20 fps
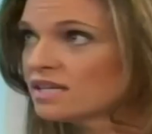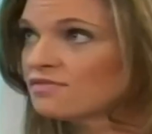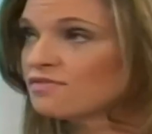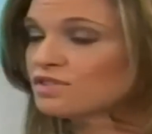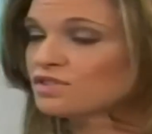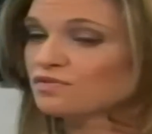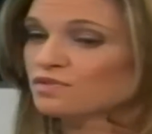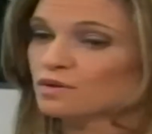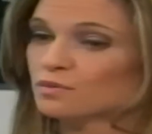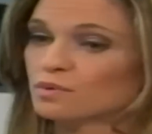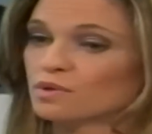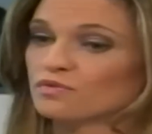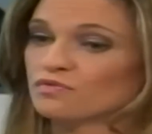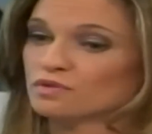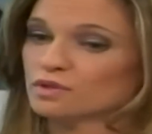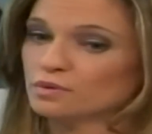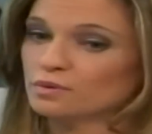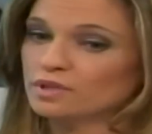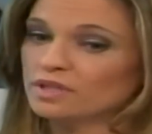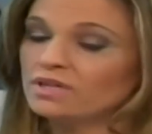if it's filled with
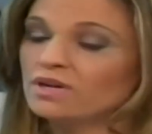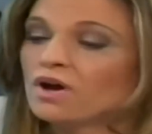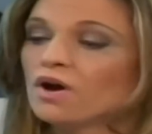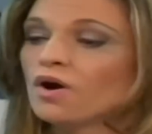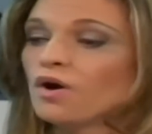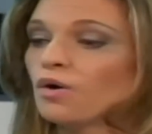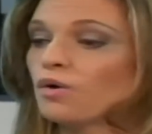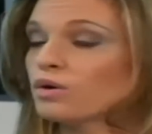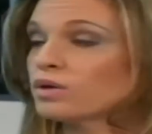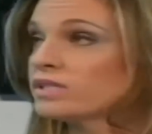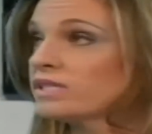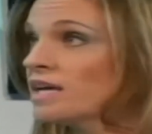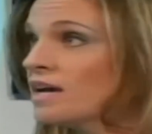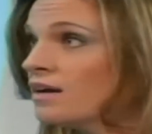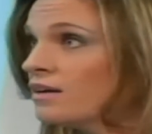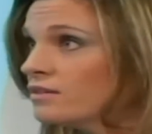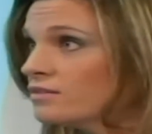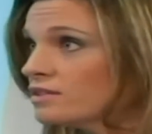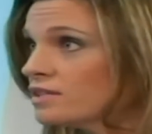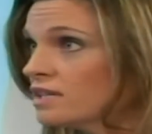fluid or
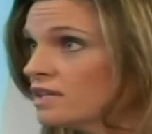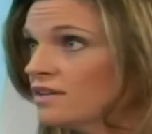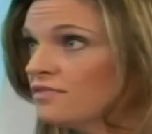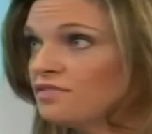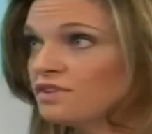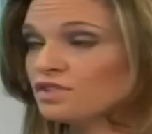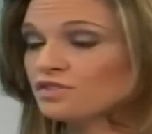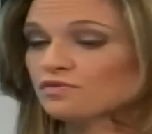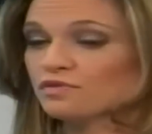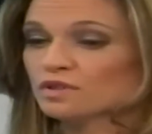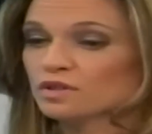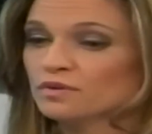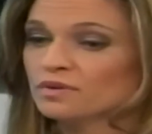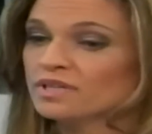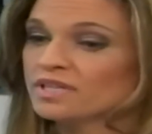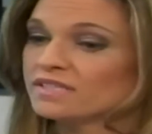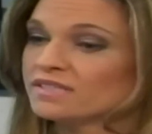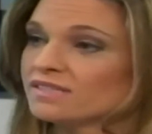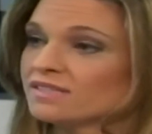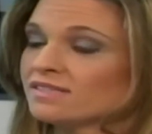cells. And if it's
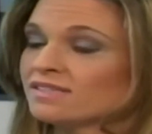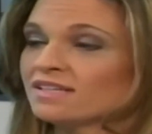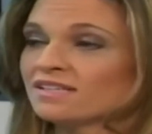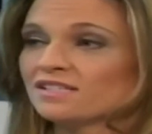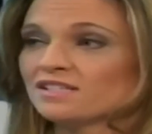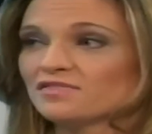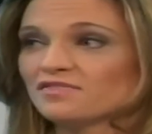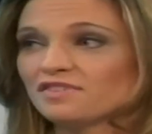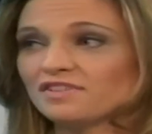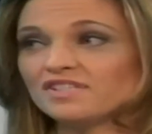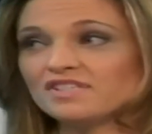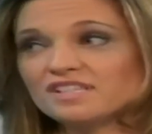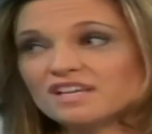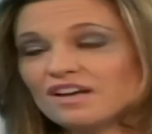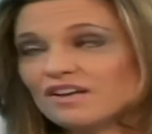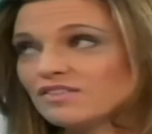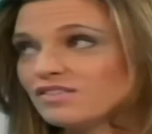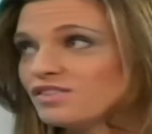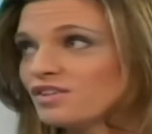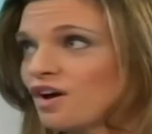fluid, it's a cyst. If it's
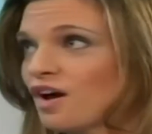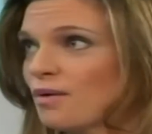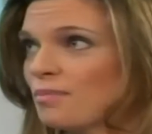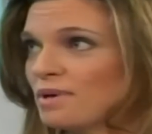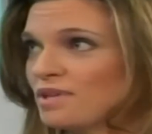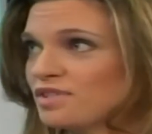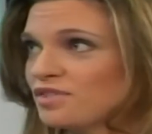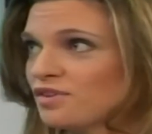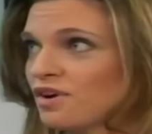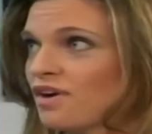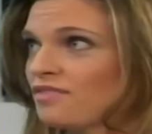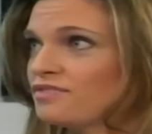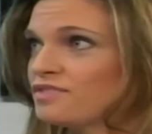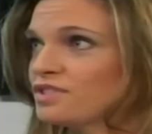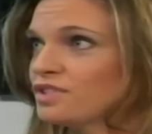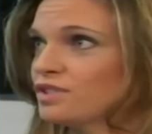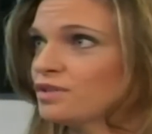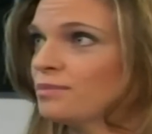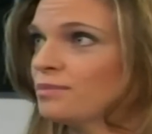cells, all bets are off until you